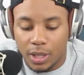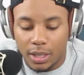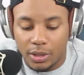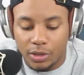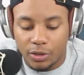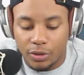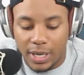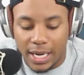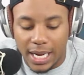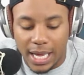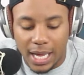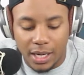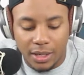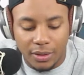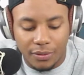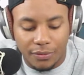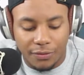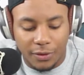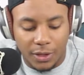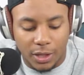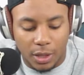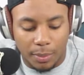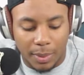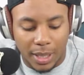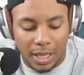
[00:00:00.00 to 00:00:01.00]
Trey, how do you
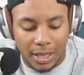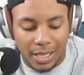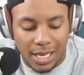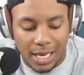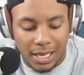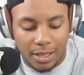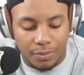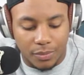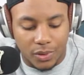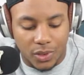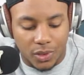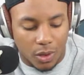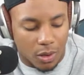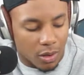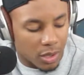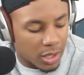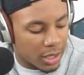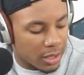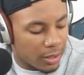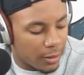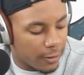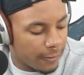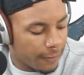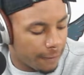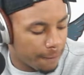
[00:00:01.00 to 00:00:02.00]
feel about that, him
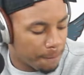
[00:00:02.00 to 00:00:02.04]
starting?